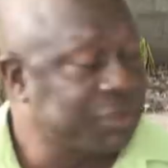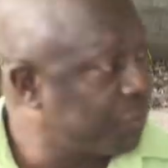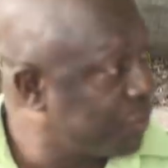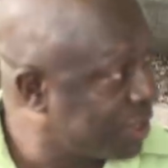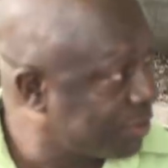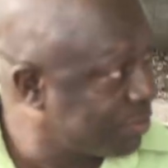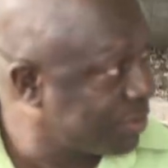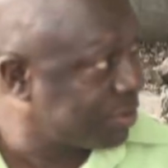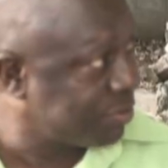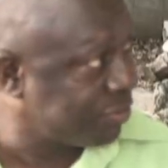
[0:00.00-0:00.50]

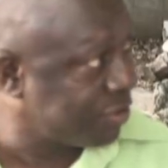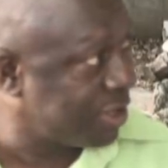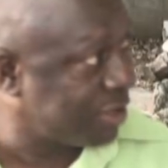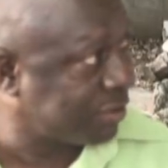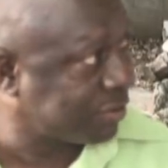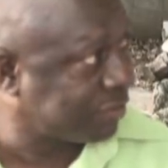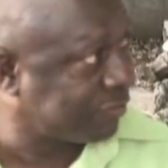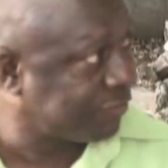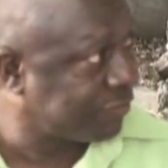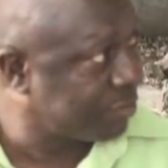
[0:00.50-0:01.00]
Mr. Whitman
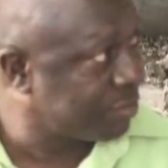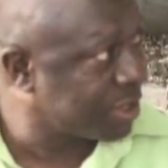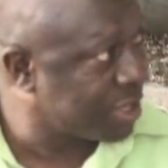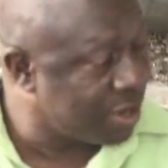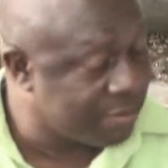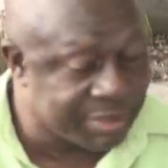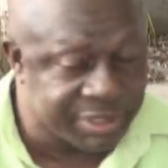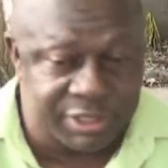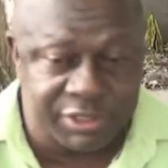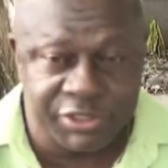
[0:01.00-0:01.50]
Browne,
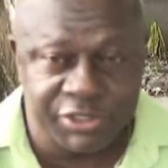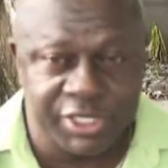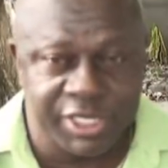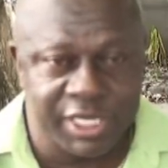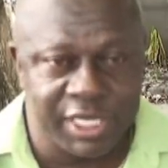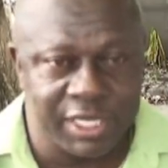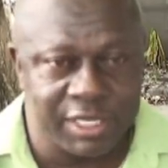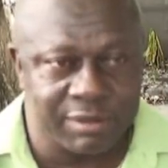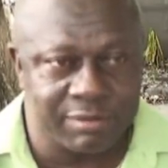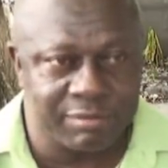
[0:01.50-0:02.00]
From Commoner
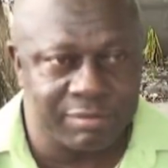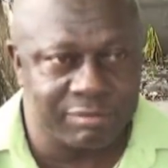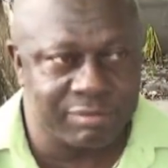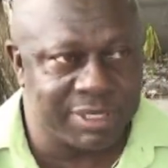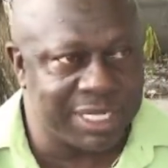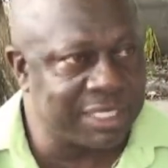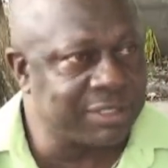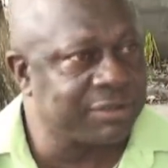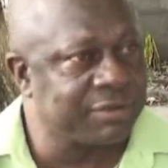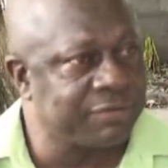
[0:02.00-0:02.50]
to
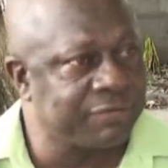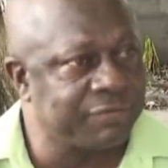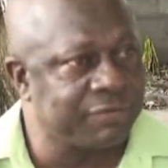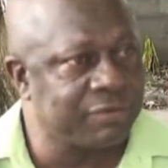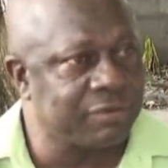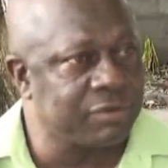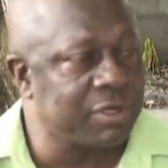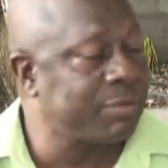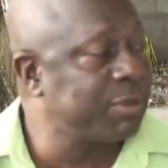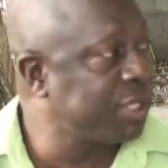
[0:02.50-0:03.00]
King, that
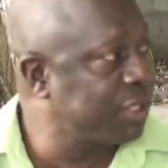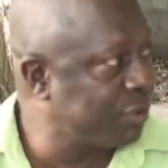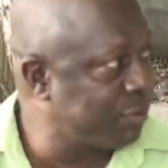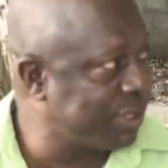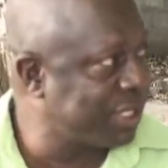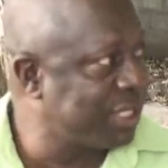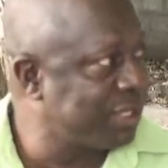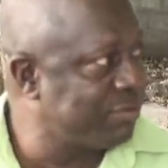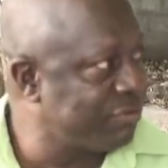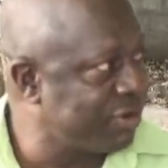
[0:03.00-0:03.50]
of
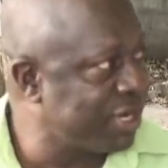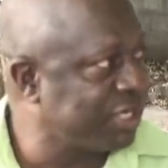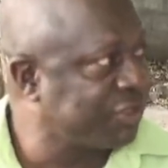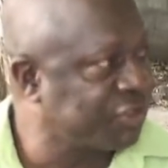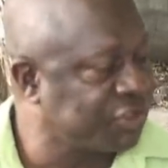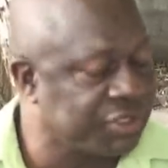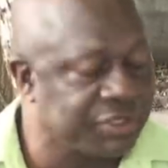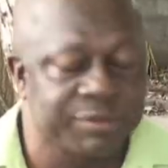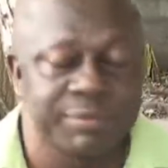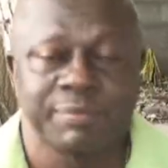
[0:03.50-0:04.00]
Robert Llewellyn
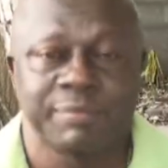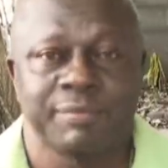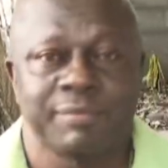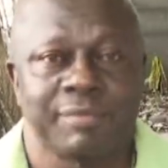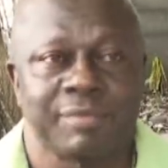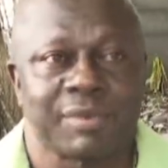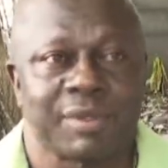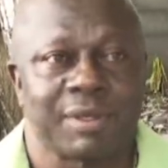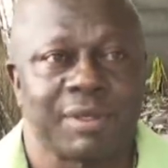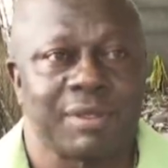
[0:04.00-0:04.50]
Bradshaw,
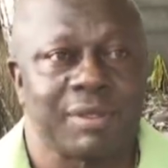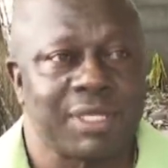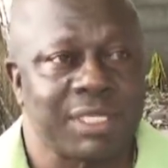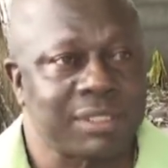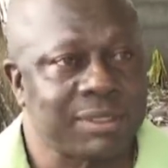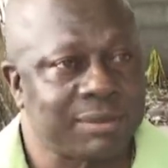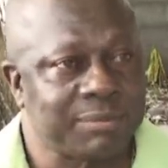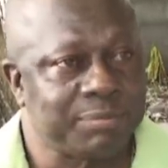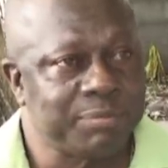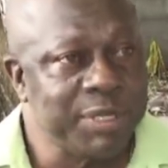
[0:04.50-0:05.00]

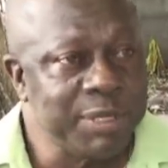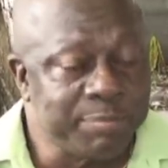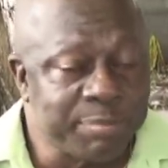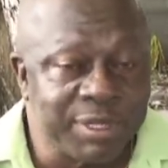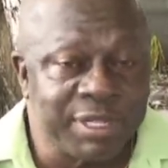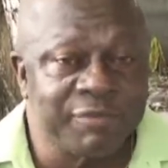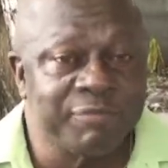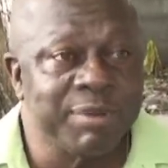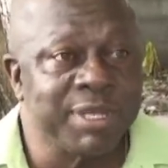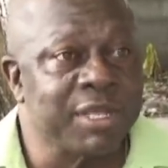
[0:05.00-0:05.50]
that
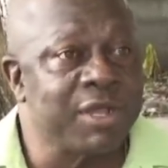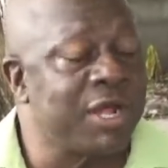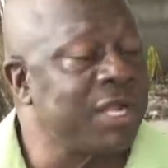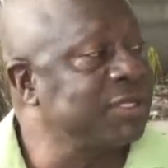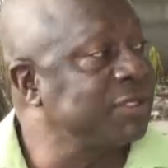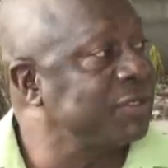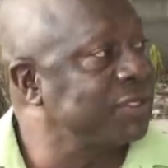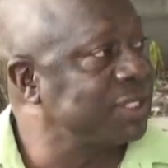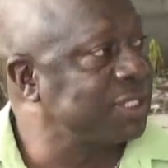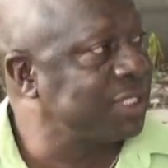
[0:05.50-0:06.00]
people have
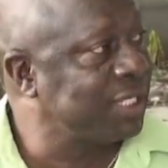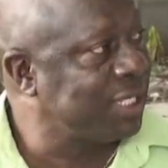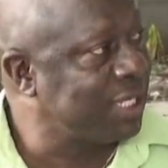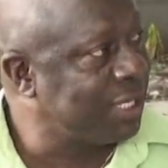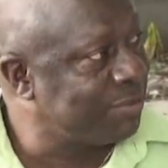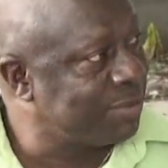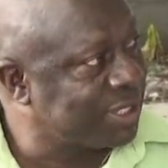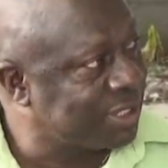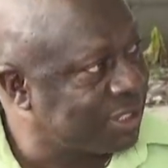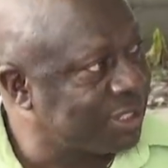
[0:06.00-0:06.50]
begun to
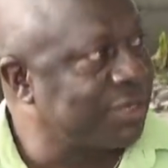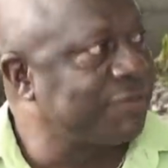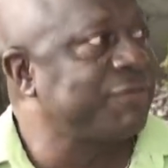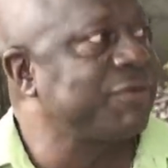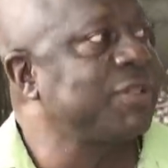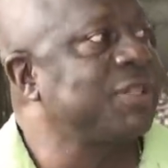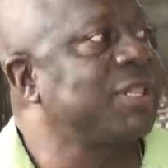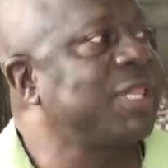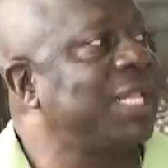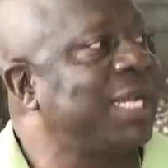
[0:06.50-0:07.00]
see him in a
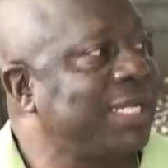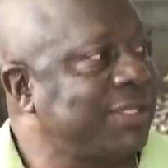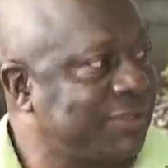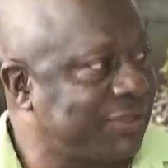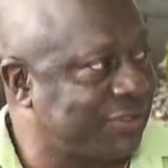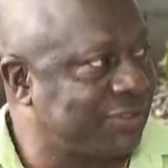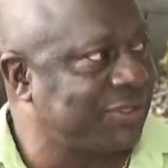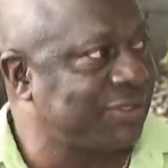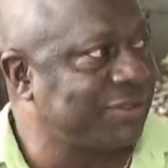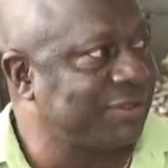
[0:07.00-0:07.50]
different
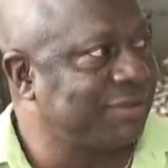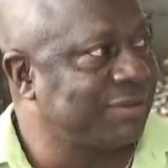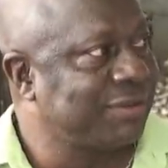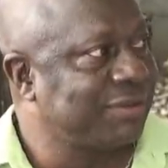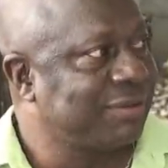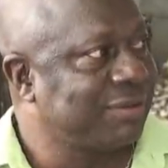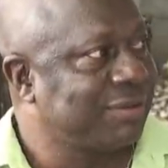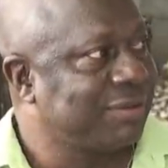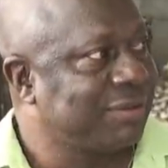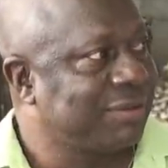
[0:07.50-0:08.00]
light.
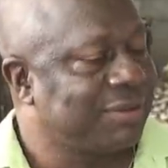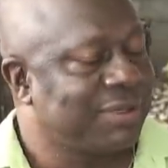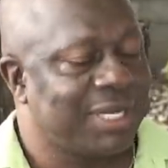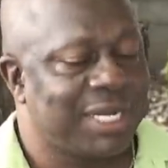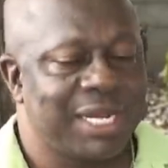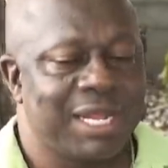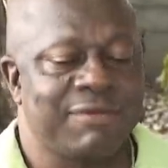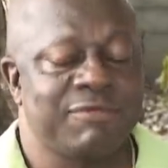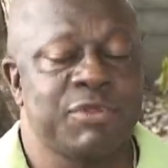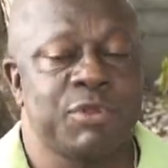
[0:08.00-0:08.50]

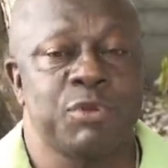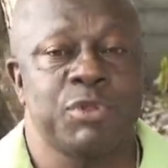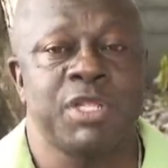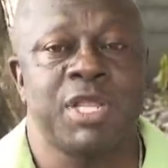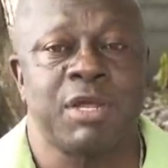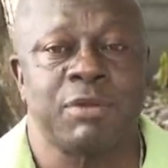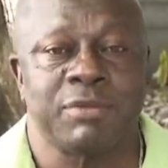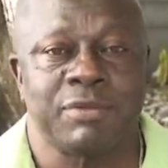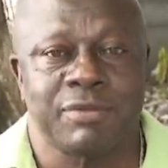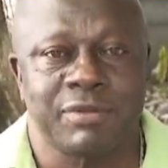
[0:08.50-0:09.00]
I have
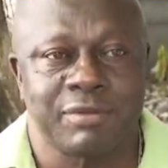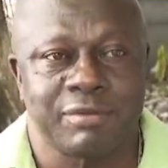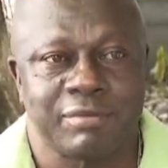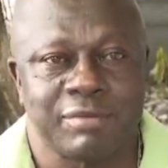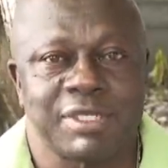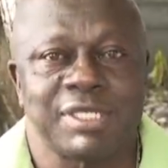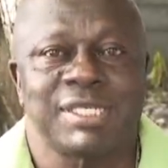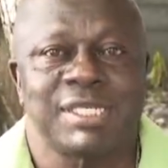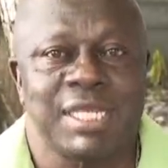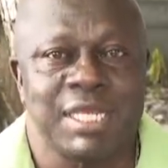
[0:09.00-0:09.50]
no doubt
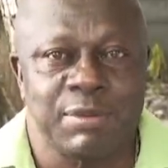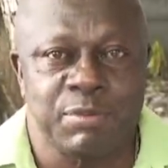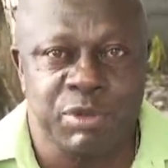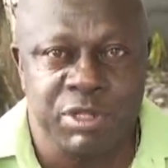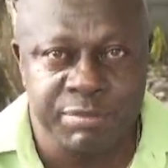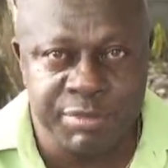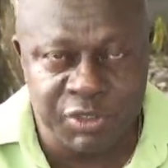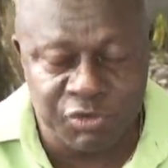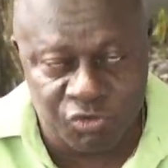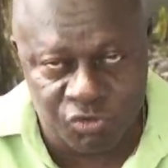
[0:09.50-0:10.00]
the
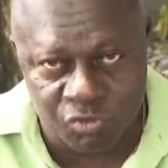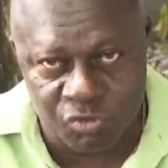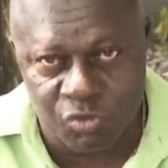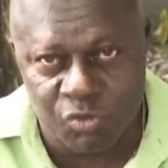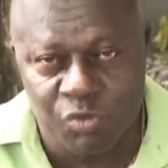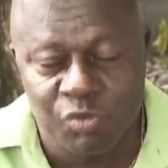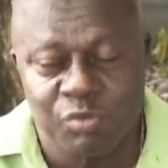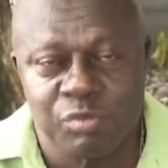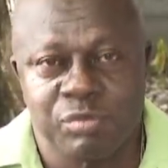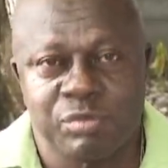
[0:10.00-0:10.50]
same will be
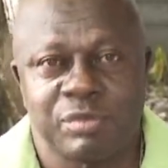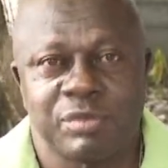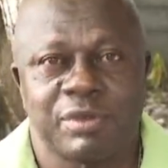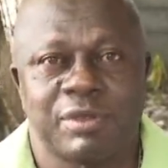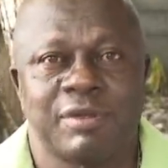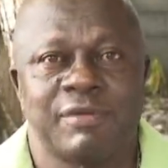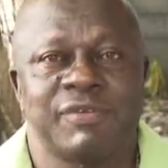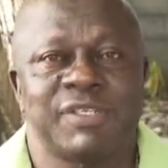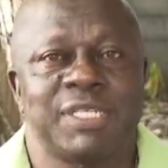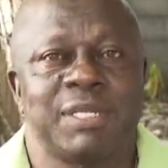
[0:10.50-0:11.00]
true
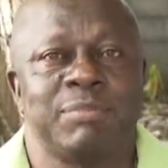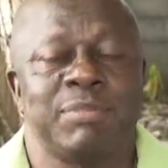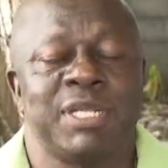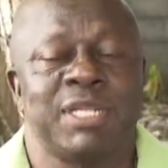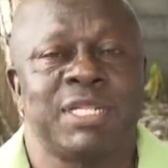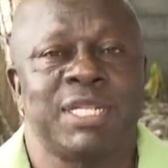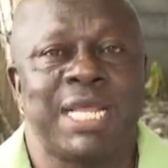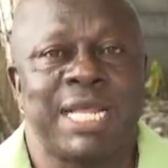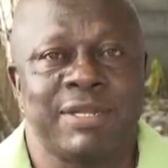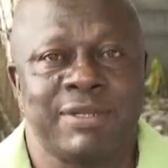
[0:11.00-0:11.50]
of
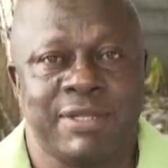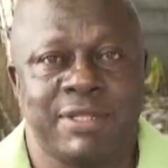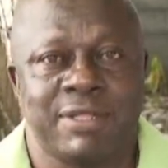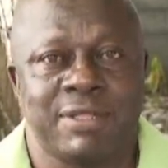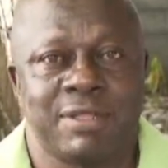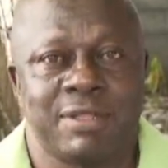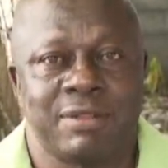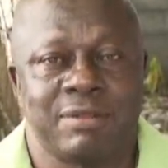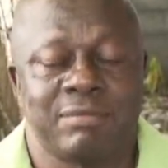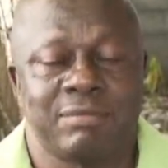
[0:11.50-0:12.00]
Simeon
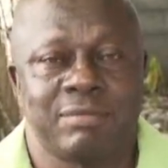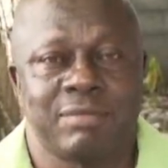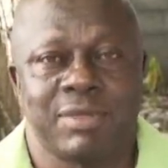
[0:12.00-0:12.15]
Daniel.